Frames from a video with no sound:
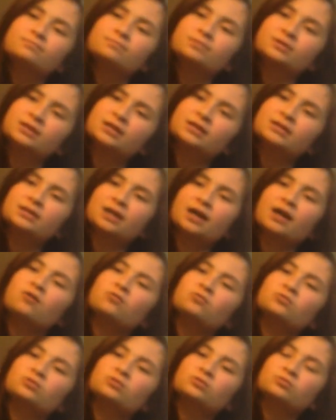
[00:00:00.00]
Besides
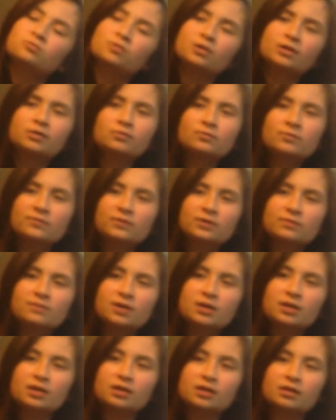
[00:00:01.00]
cows, where can we find
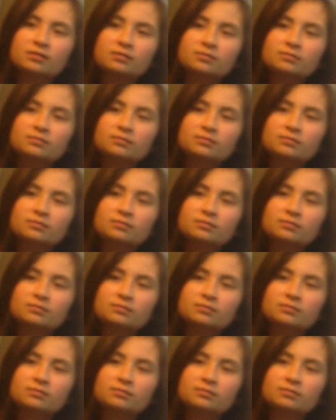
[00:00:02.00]
methane?